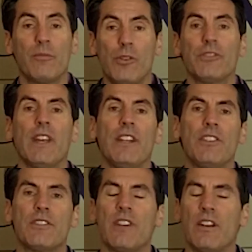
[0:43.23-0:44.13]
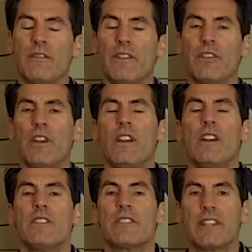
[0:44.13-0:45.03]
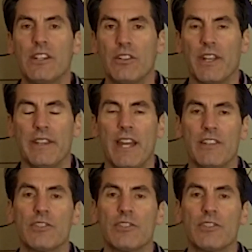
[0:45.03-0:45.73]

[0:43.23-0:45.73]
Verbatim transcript: Most agents aren't very skilled at that.